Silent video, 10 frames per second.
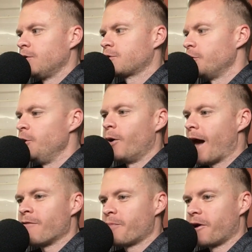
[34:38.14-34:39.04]
So you don't
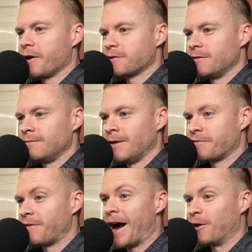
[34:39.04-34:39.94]
have a prediction, a
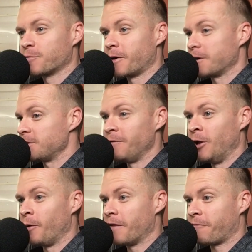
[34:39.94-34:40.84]
finals prediction, even
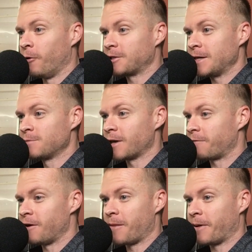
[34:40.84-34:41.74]
though we have 4 teams
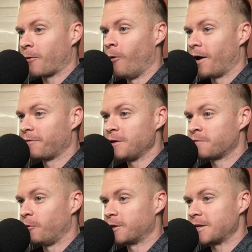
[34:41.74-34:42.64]
left. You had to pick one of these
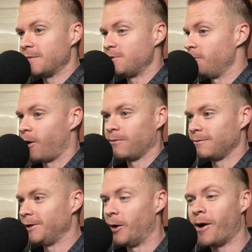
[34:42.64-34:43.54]
4 teams. You don't
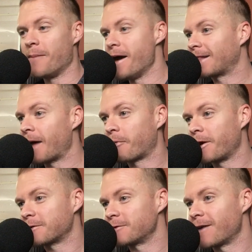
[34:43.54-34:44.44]
want to make that
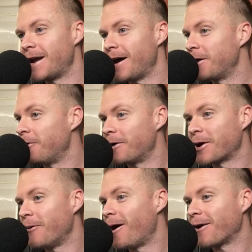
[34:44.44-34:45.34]
prediction right now. You don't want to
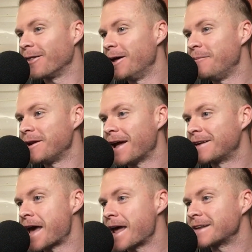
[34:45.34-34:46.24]
go out on a limb
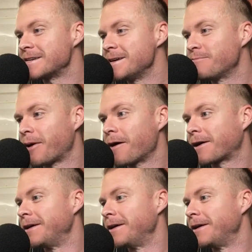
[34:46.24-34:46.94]
and take a team, Perk.